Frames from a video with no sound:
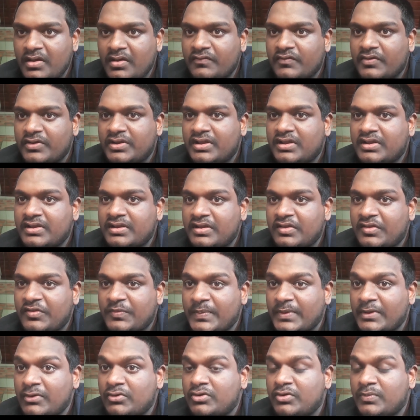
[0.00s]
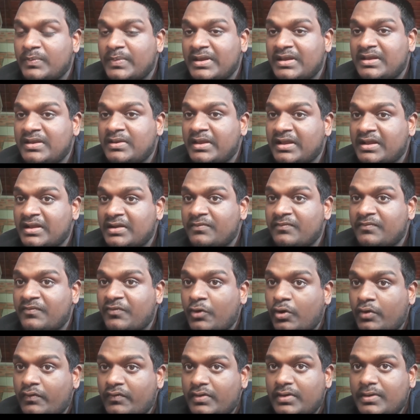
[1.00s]
for the dispute to be taken
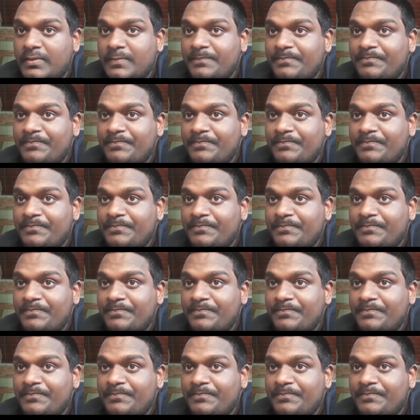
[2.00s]
forward,